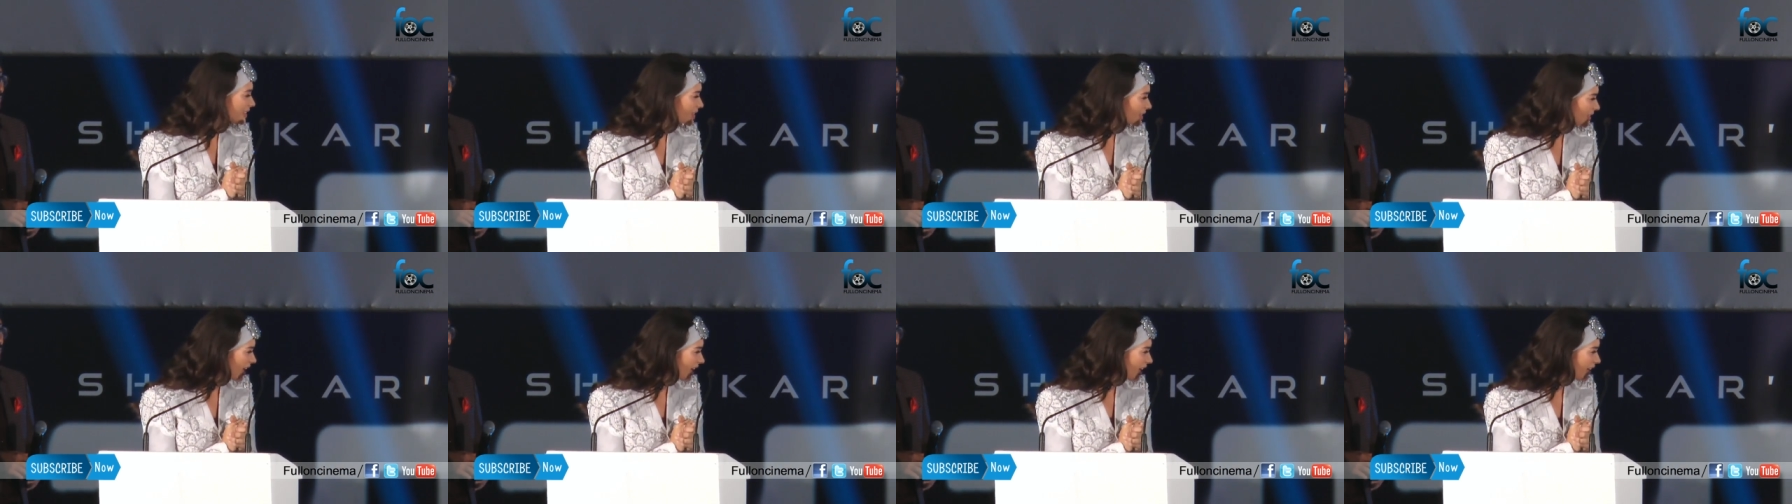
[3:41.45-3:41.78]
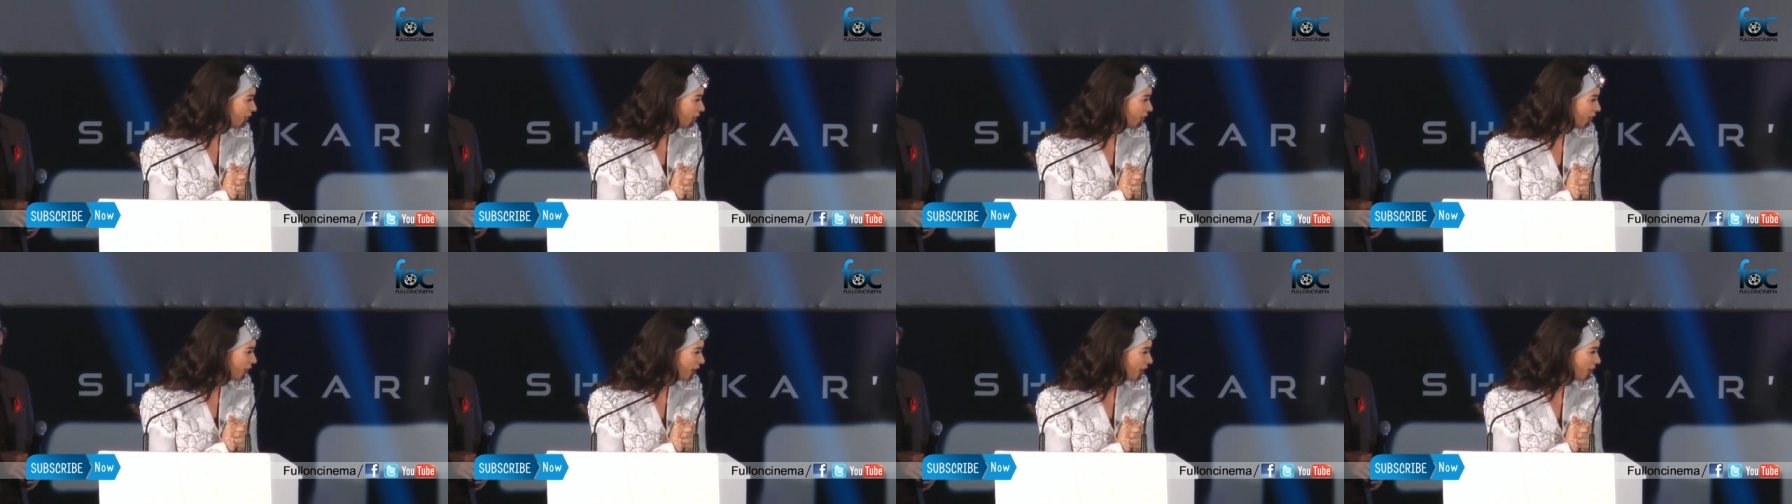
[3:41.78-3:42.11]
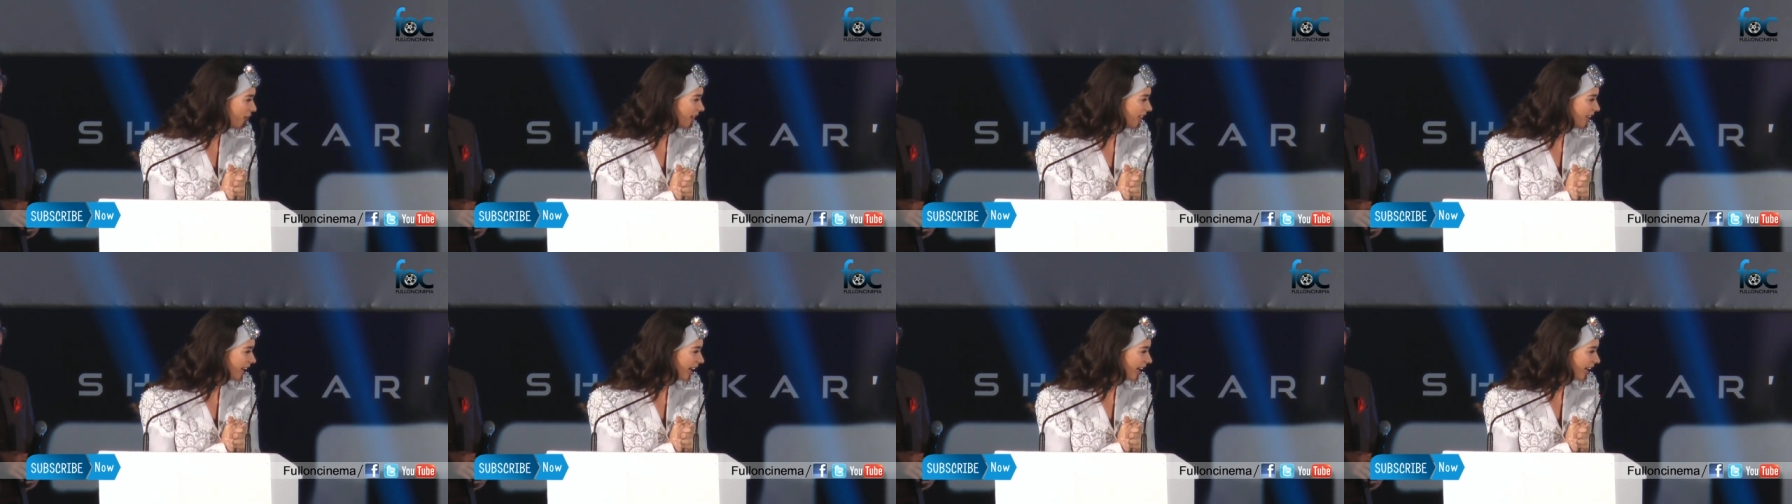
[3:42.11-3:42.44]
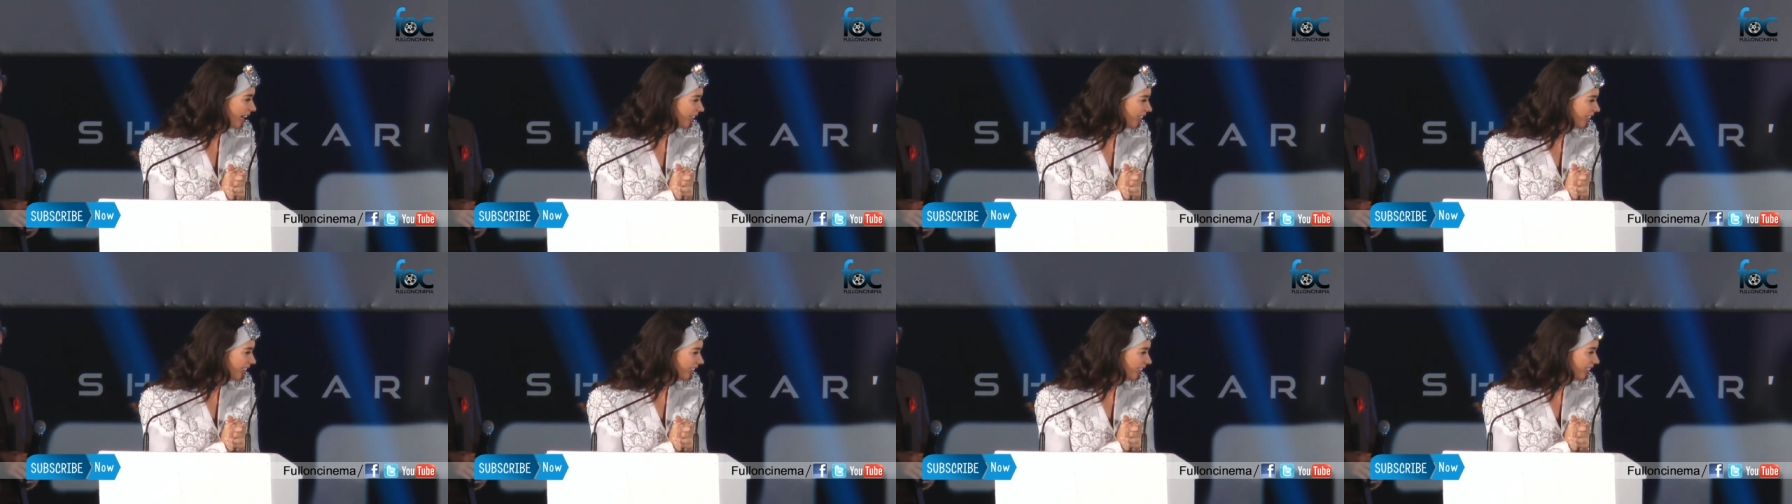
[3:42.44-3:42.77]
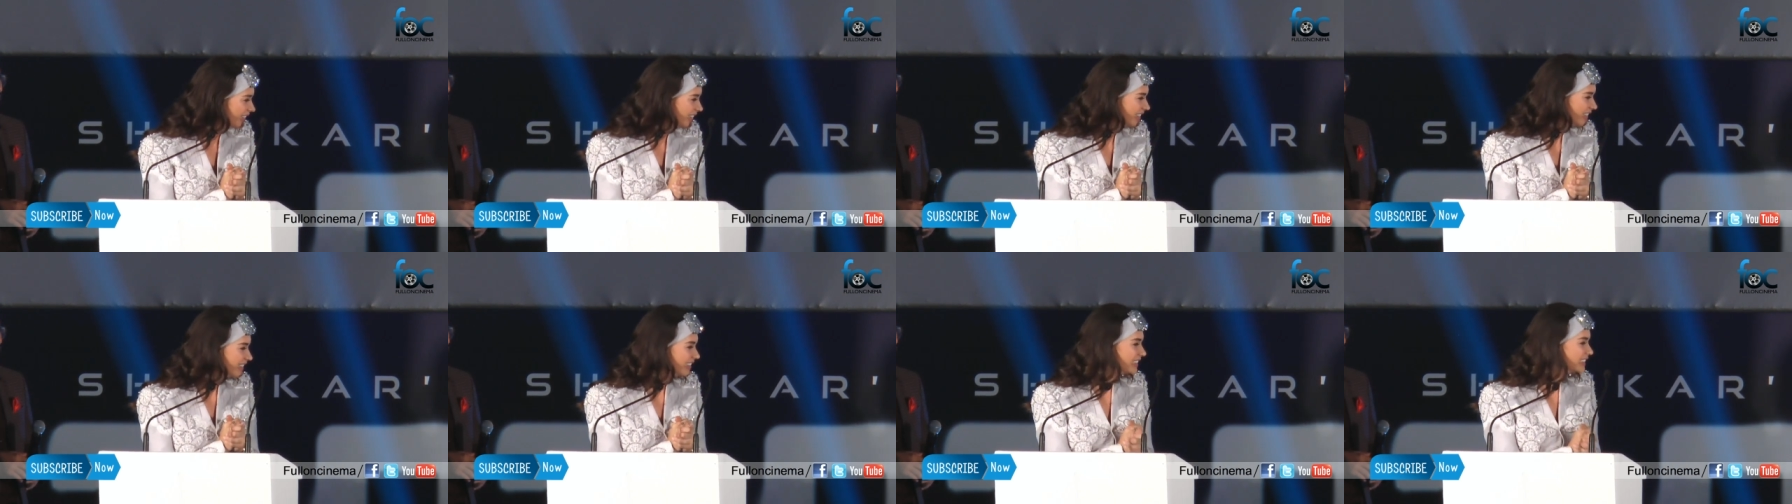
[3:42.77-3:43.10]
third film again.
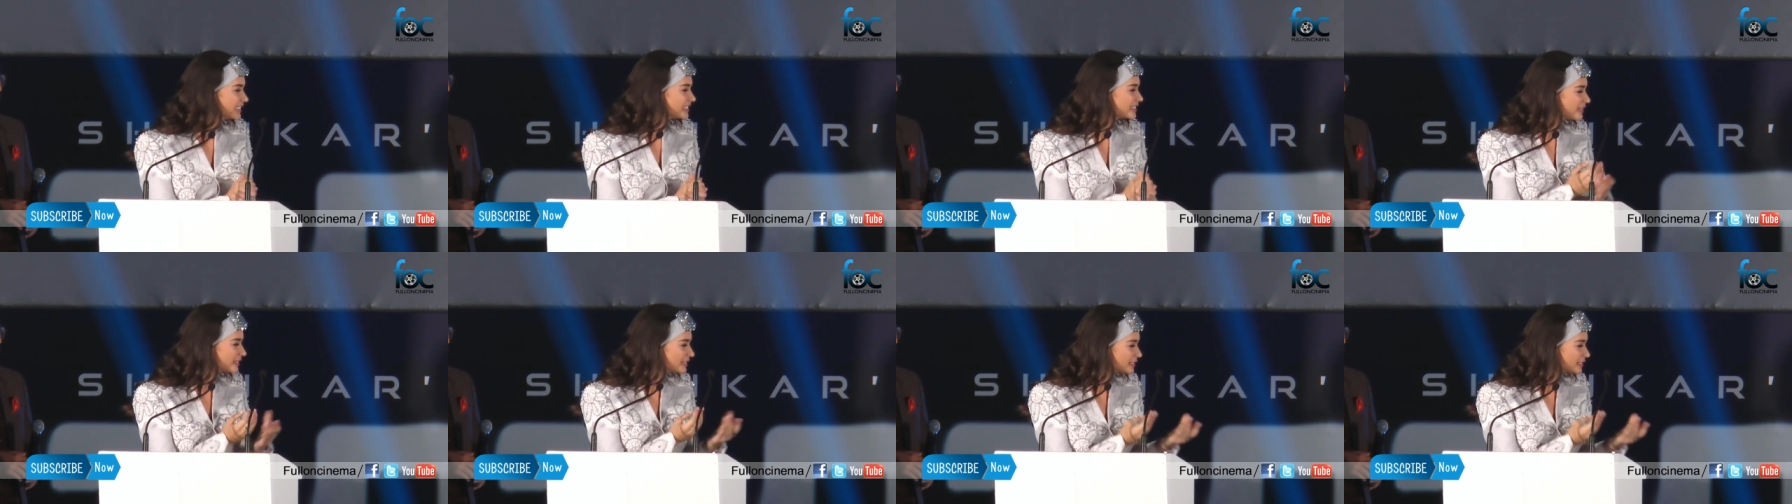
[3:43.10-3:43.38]
So